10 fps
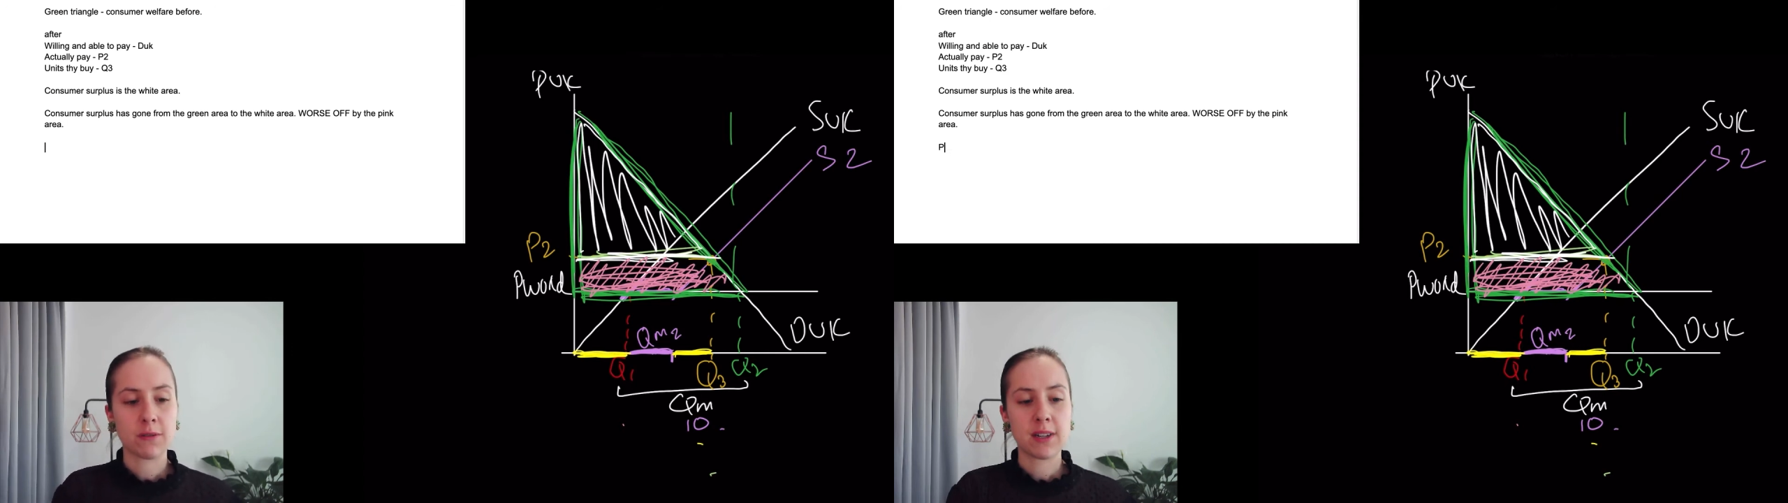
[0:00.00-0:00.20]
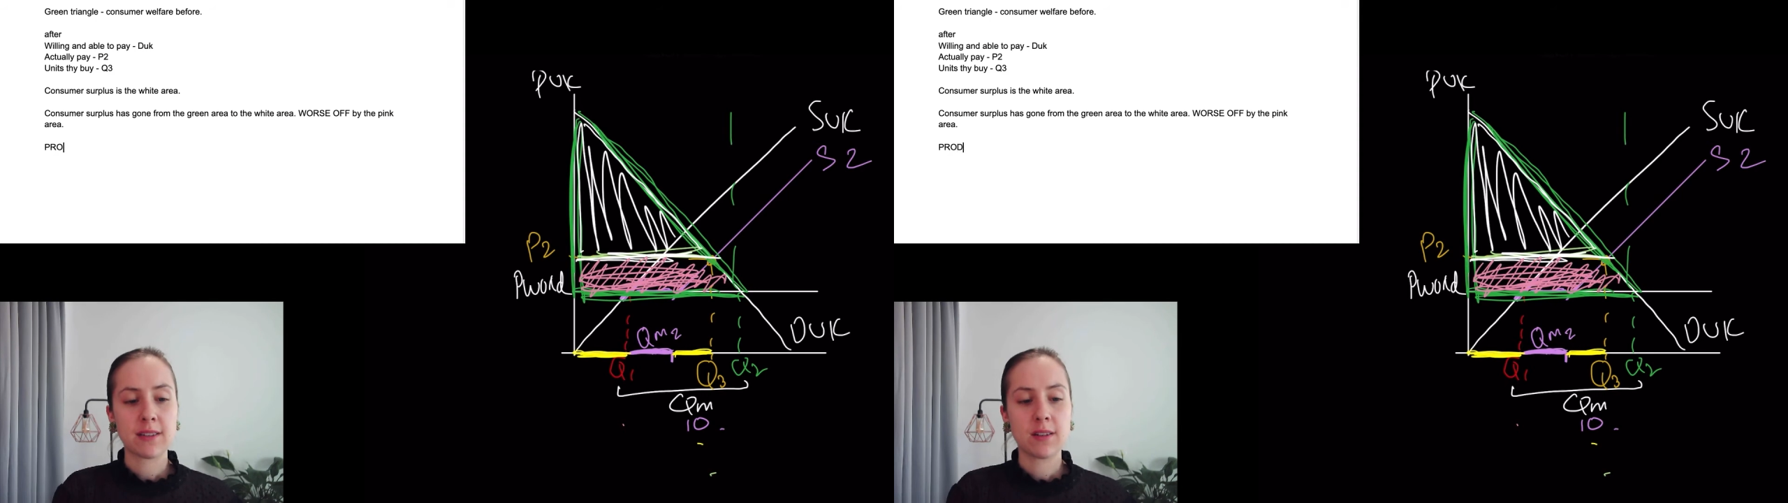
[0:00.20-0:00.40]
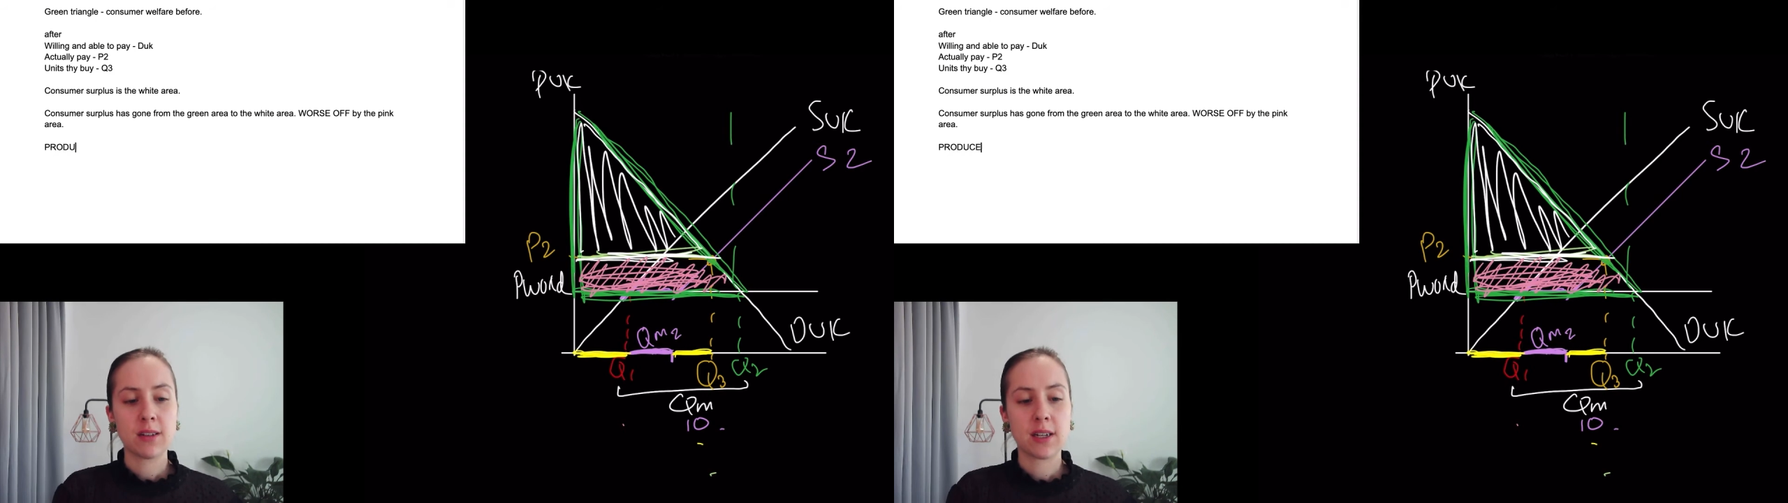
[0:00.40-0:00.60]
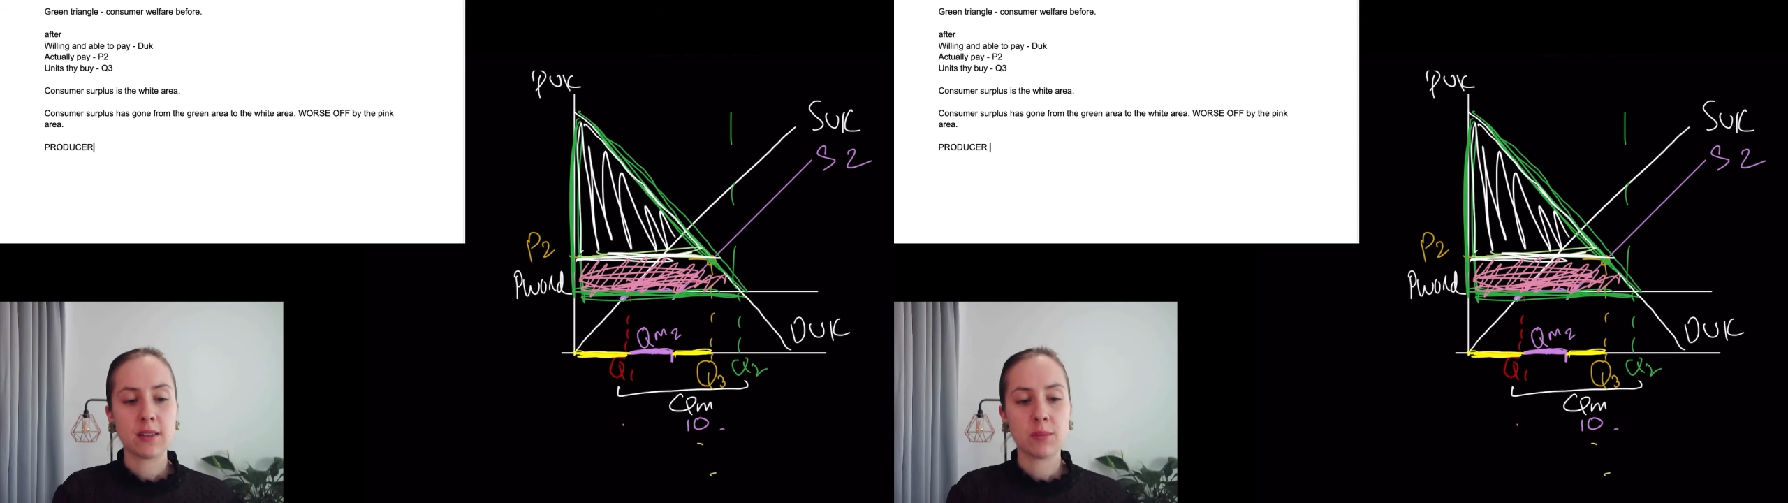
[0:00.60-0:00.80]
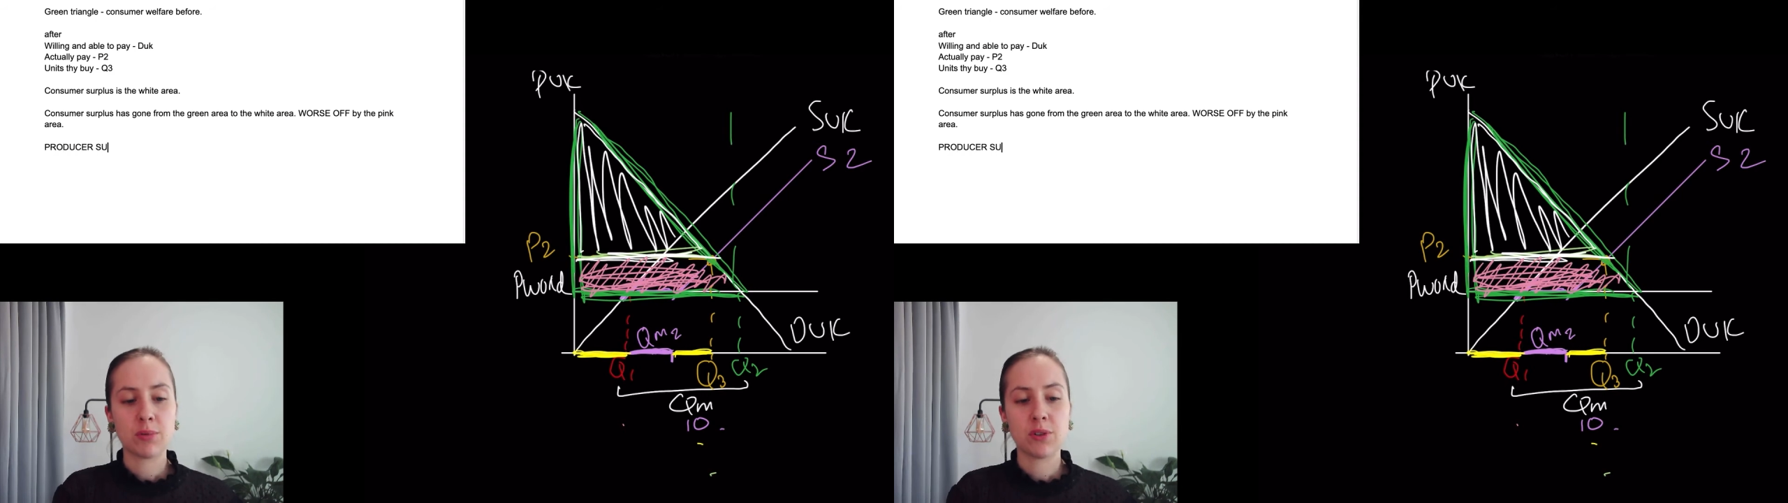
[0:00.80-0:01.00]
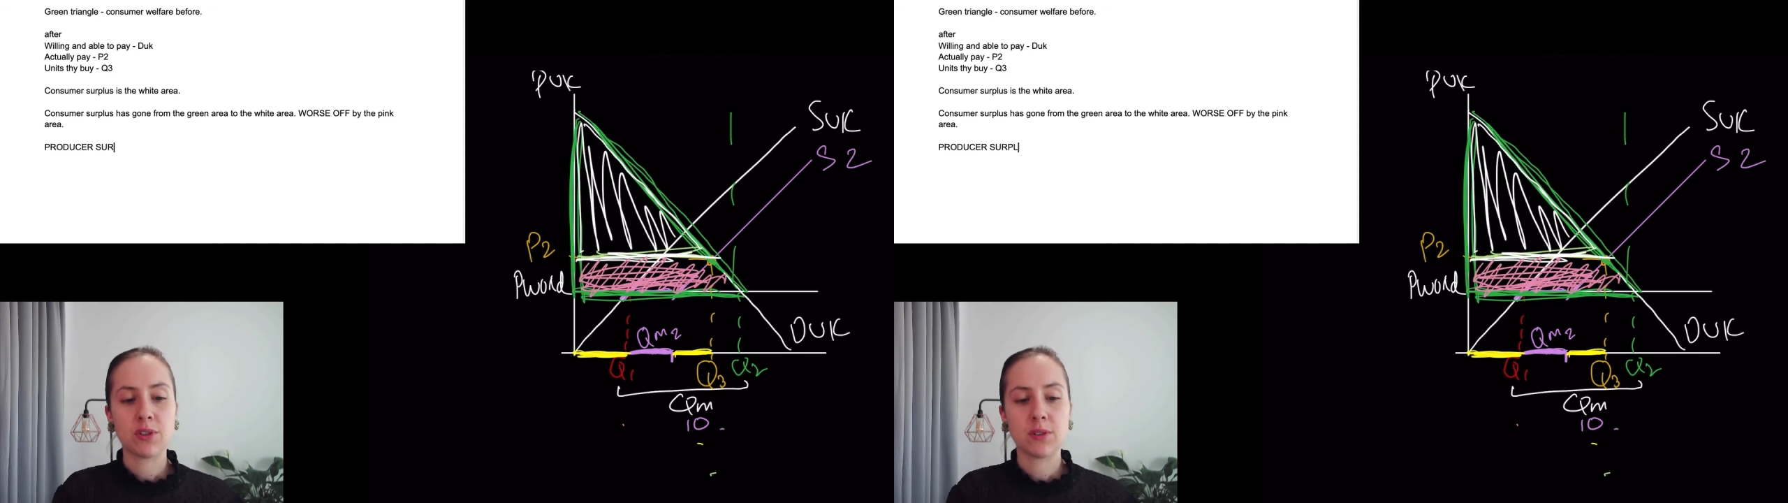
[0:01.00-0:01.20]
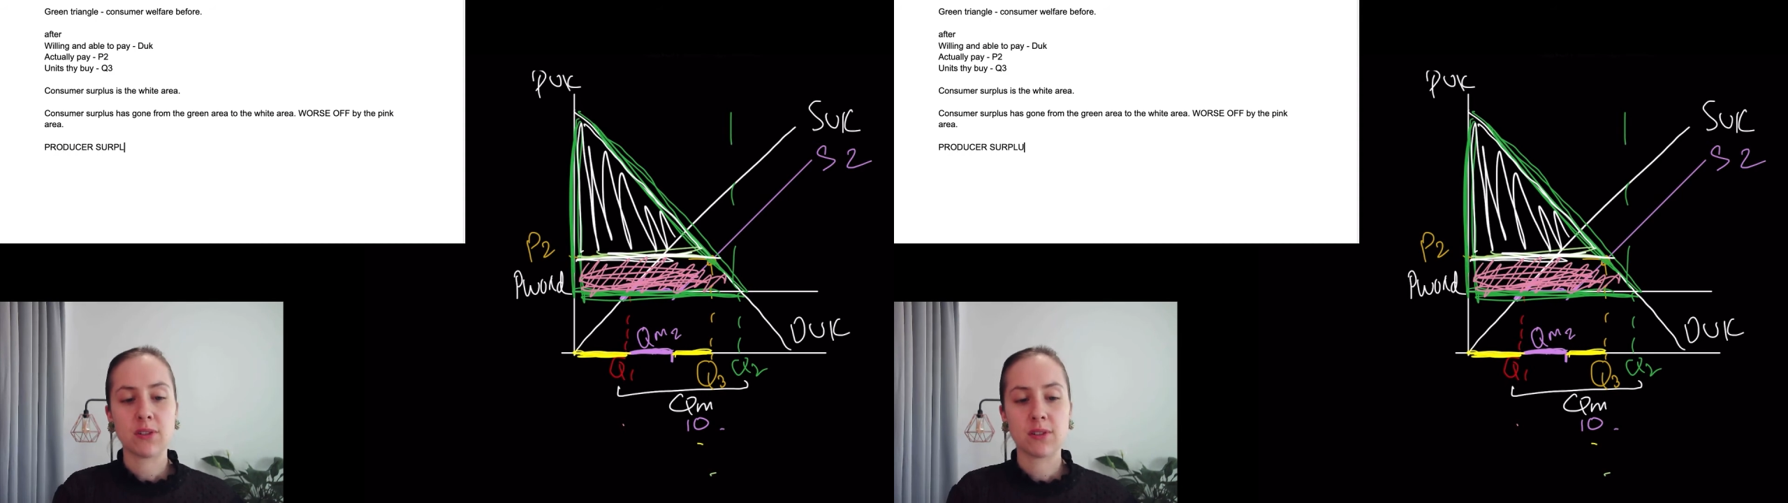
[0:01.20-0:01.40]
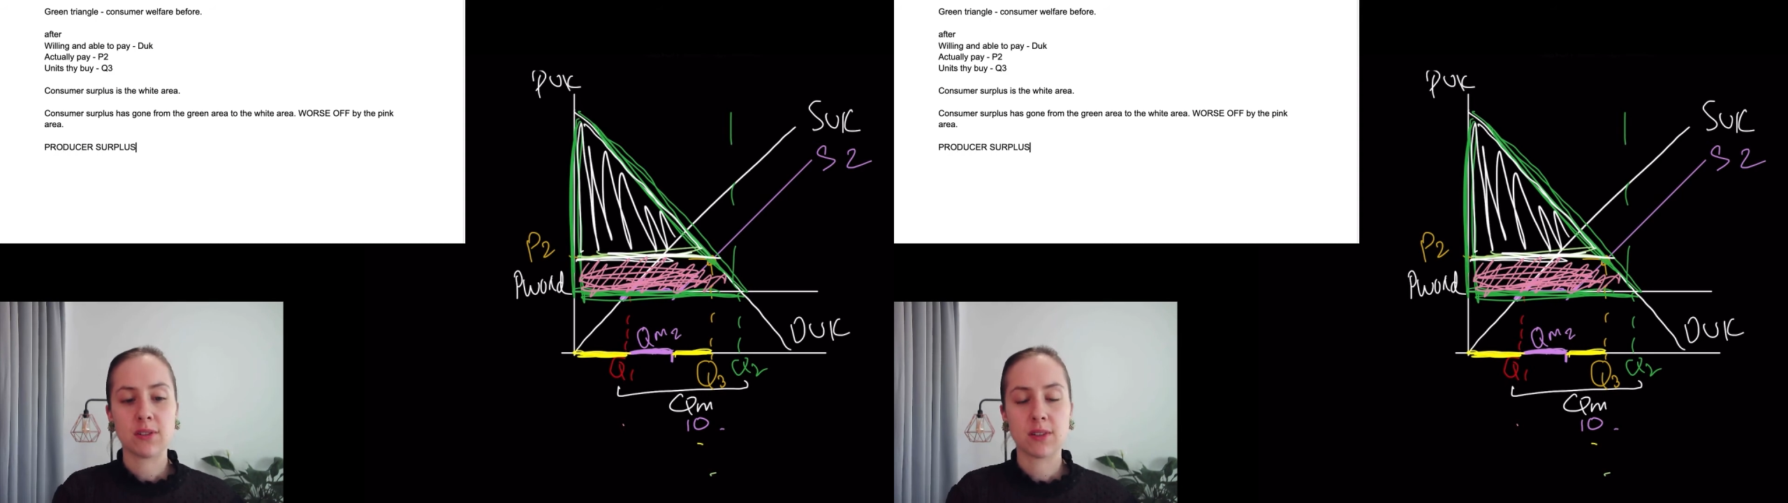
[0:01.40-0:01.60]
Let's look at the
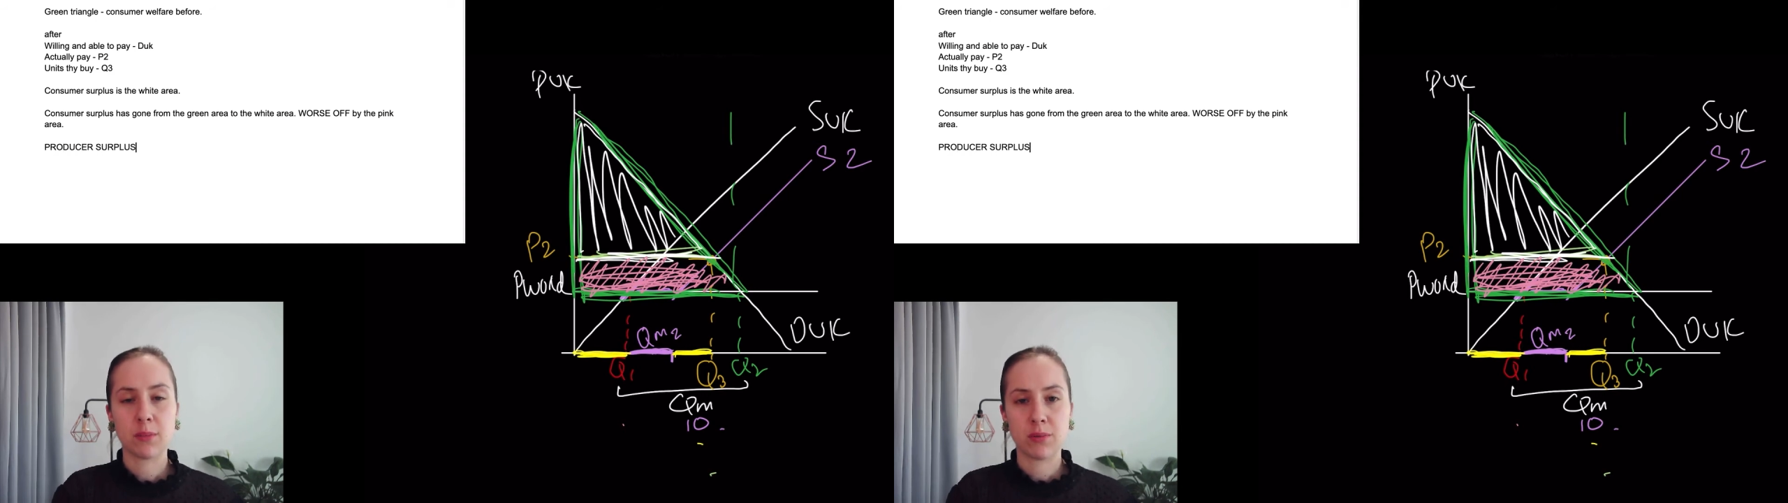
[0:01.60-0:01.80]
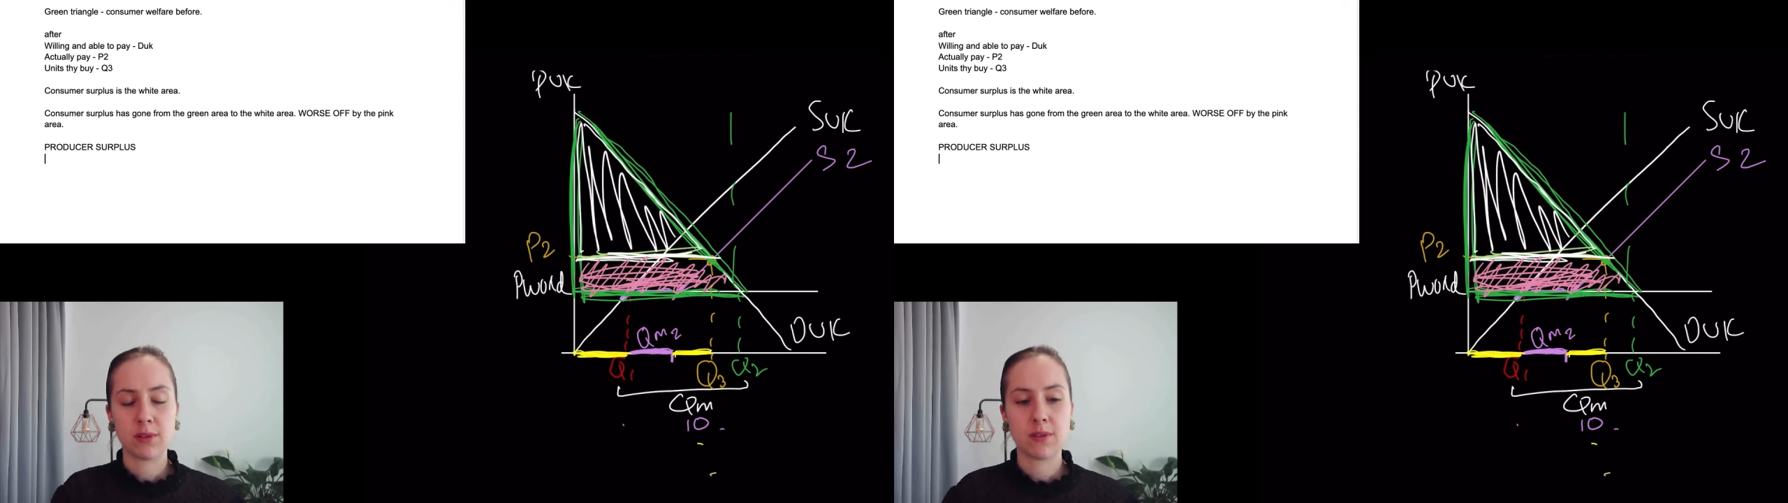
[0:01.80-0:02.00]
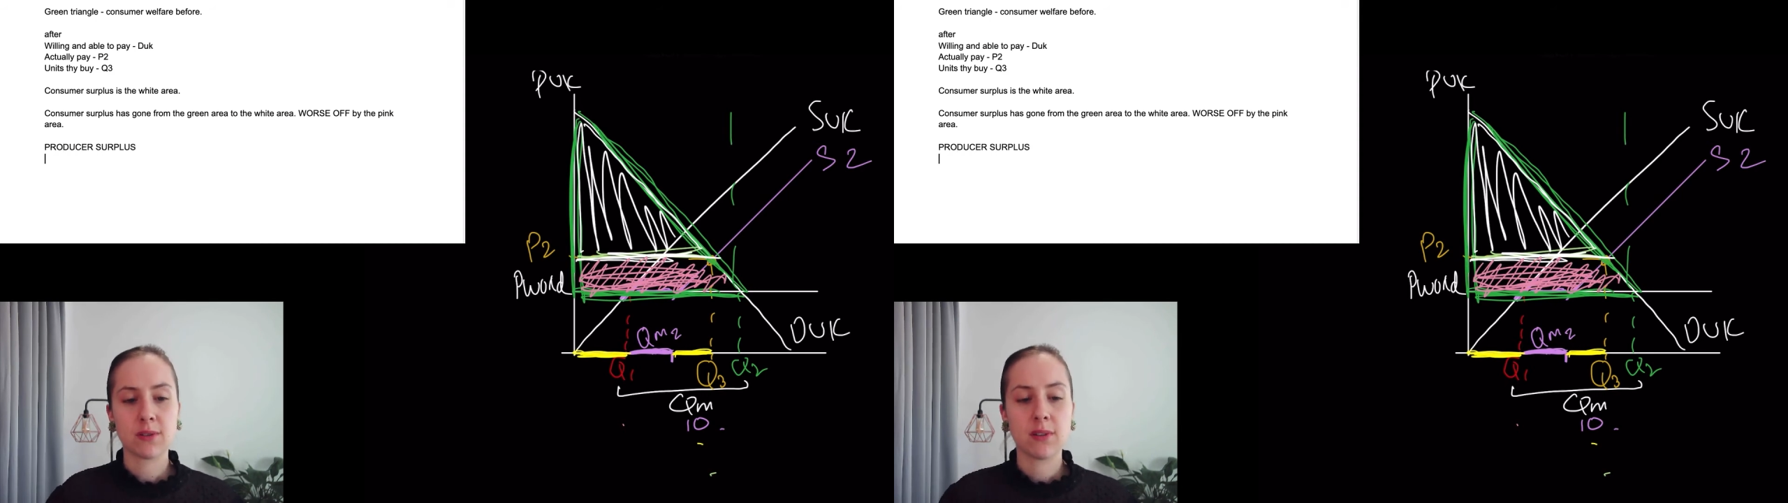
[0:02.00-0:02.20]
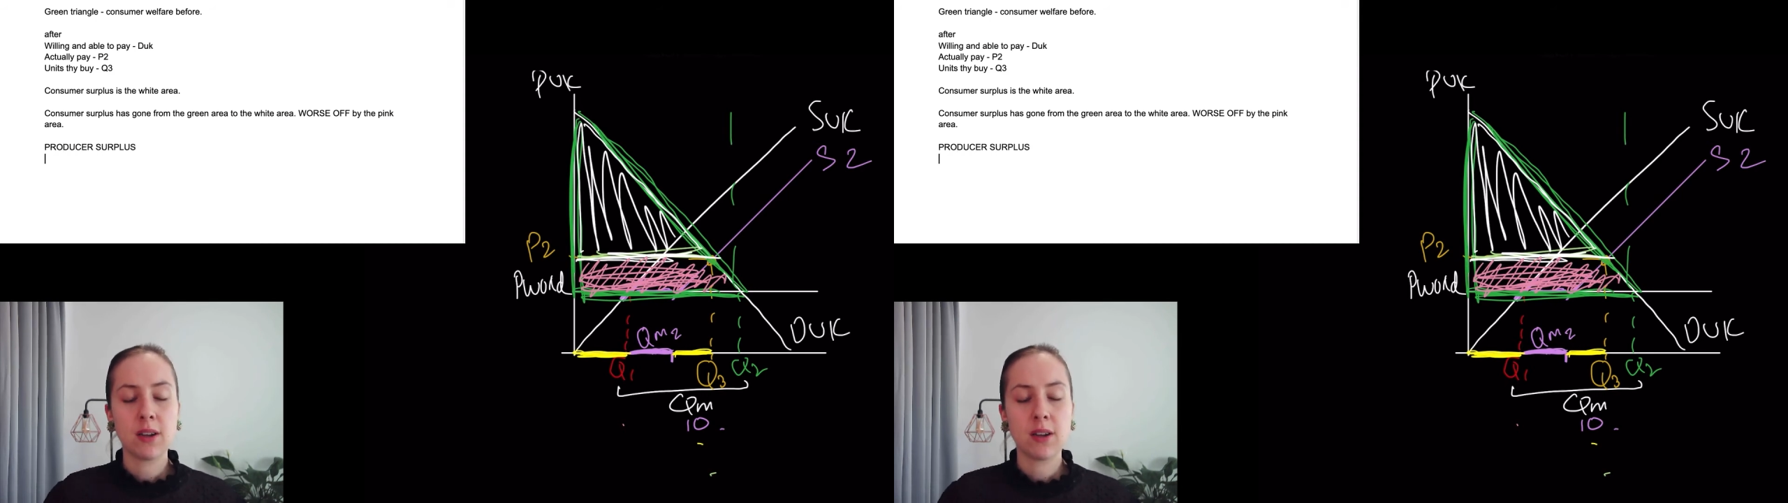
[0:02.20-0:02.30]
producer surplus.